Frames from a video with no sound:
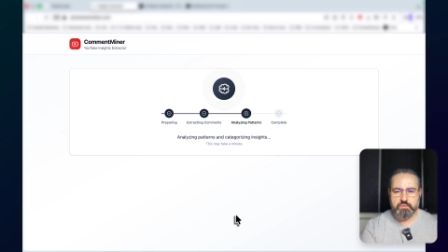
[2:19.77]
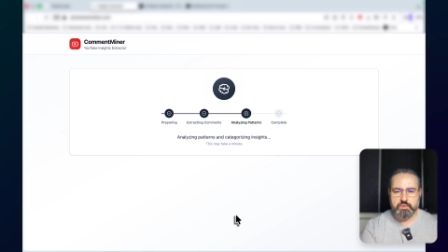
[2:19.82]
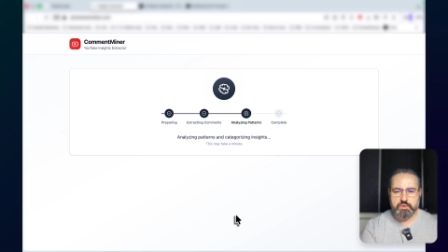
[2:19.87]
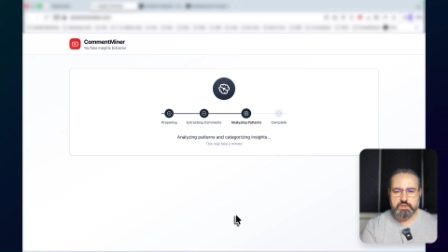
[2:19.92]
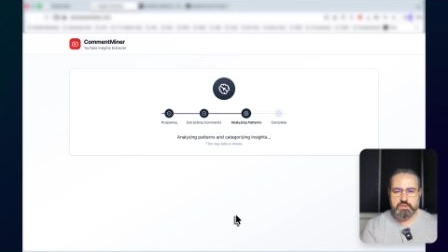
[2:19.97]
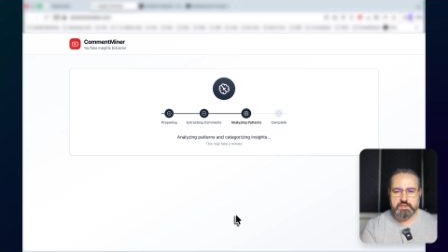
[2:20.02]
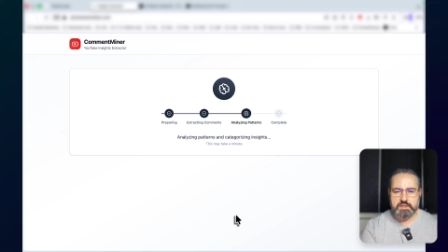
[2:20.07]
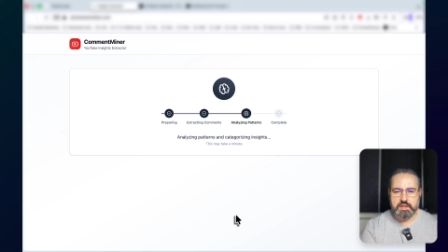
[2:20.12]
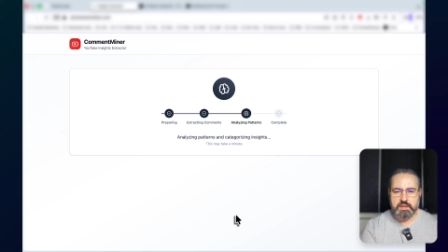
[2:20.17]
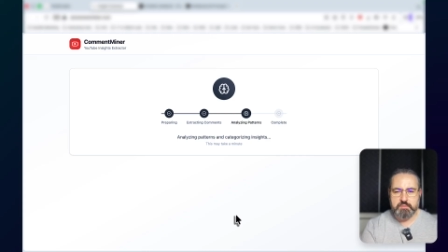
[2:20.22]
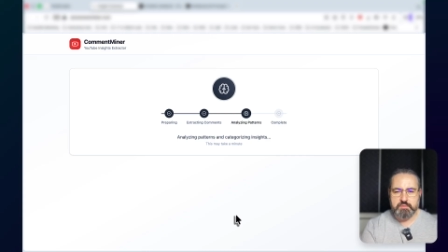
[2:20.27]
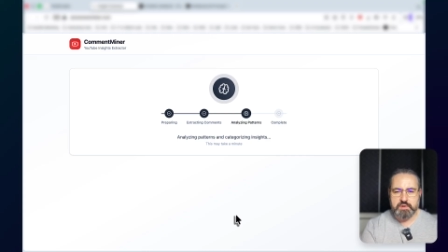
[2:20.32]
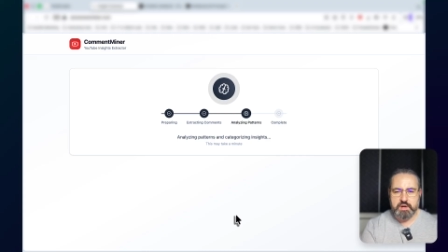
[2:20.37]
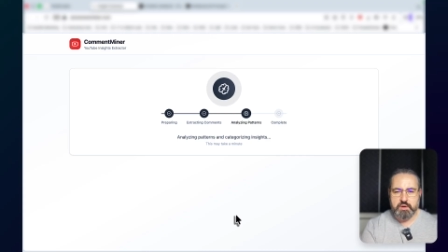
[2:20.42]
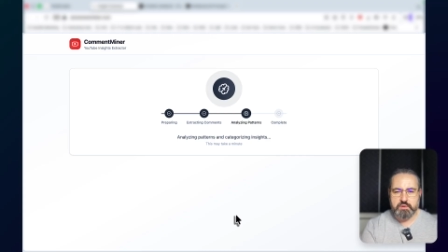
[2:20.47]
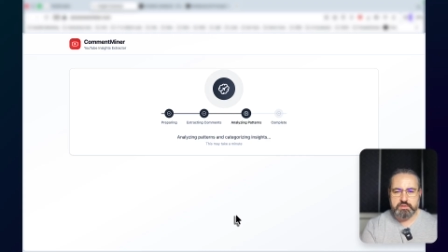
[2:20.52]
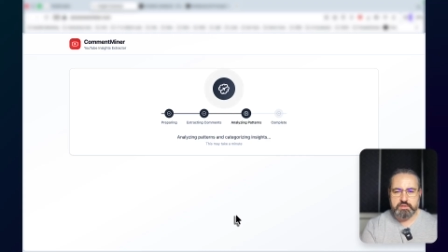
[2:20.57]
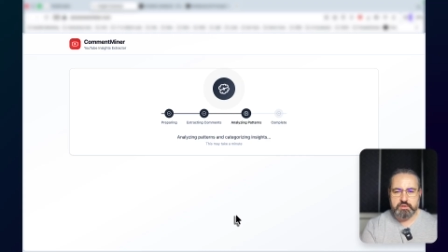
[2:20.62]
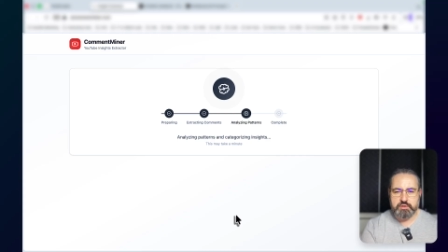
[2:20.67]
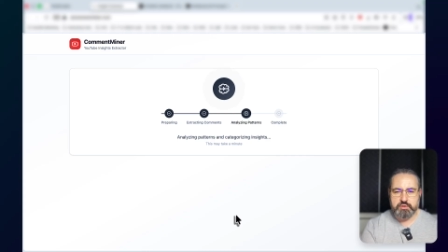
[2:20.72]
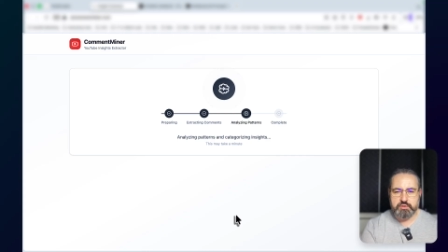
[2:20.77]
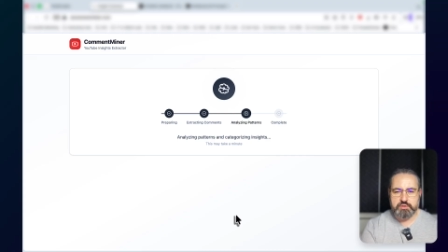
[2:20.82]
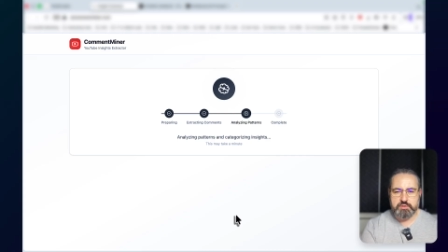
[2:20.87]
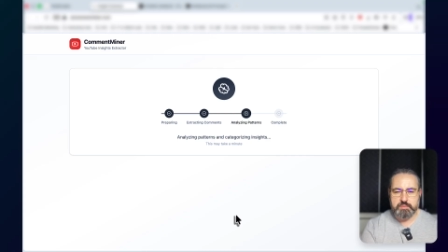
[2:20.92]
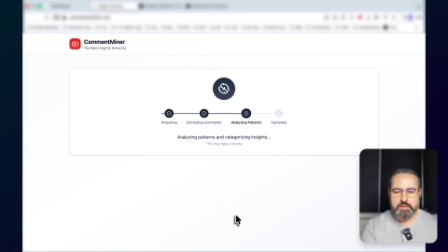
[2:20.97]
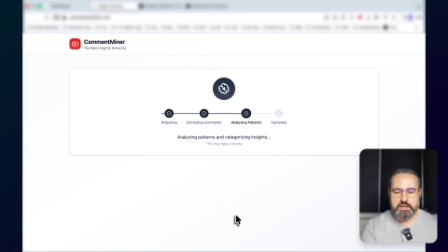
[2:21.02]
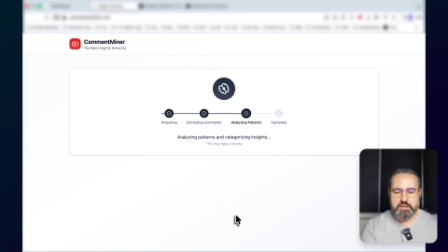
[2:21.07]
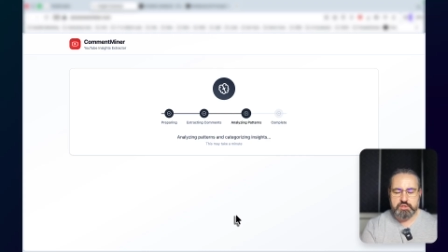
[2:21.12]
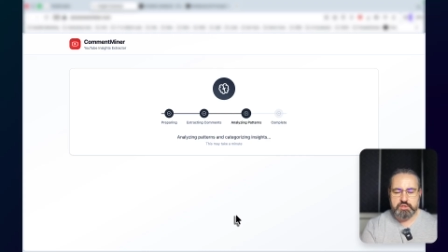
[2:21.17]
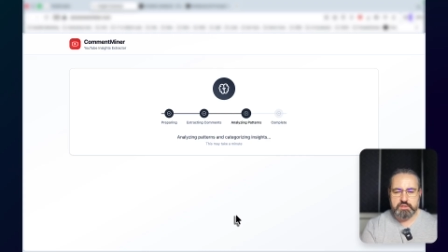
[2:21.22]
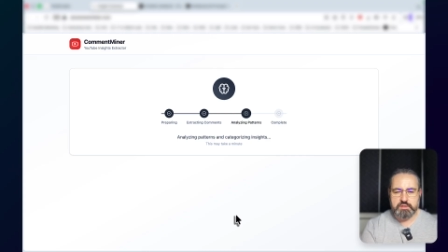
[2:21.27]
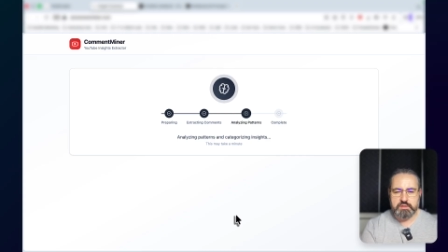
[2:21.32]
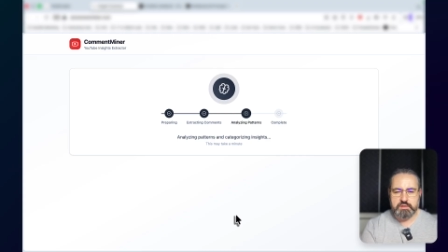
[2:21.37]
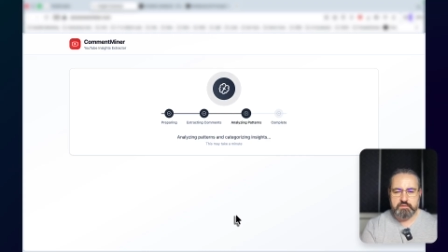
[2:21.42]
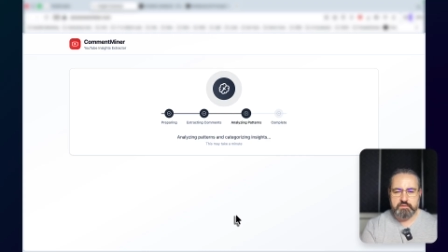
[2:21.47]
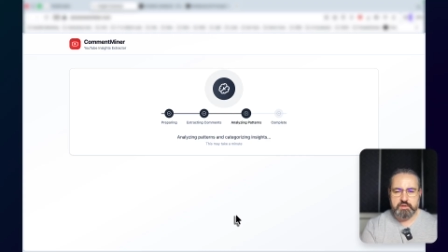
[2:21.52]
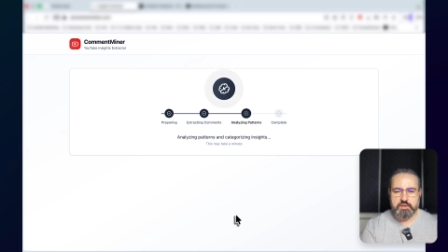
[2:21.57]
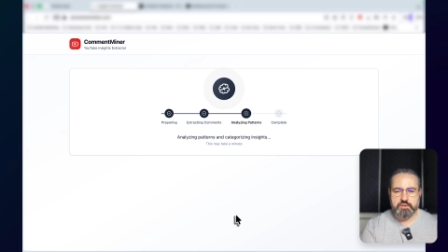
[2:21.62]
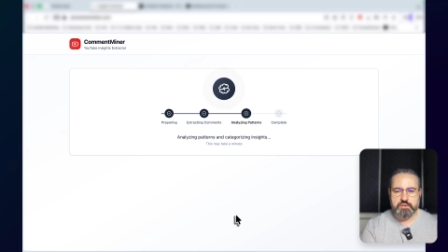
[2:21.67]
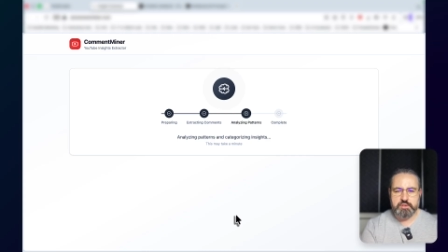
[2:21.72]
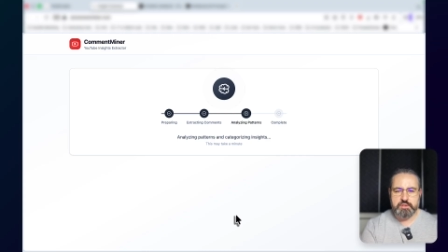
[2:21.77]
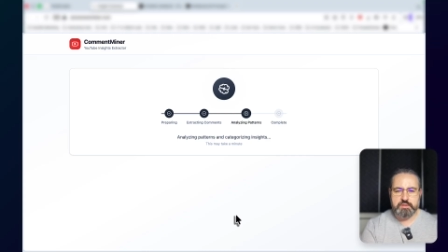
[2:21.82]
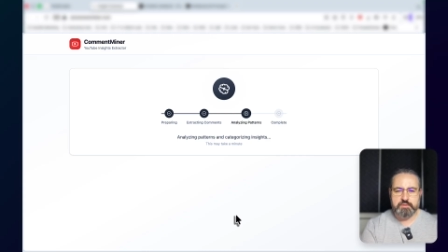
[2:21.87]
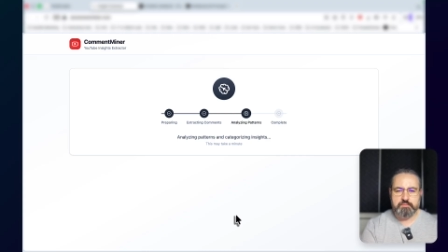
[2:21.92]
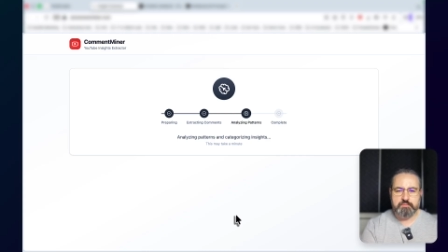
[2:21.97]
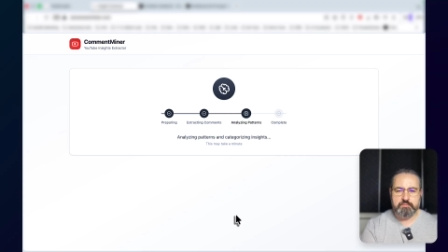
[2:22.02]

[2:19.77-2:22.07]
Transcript: which is a browser automation feature.